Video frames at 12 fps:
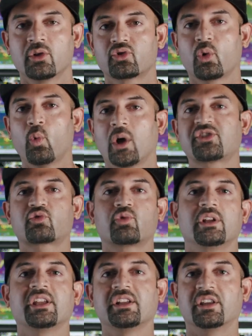So what's
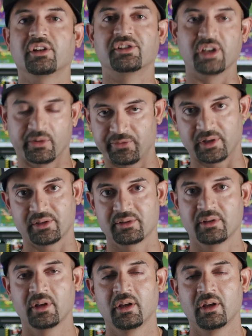really the difference?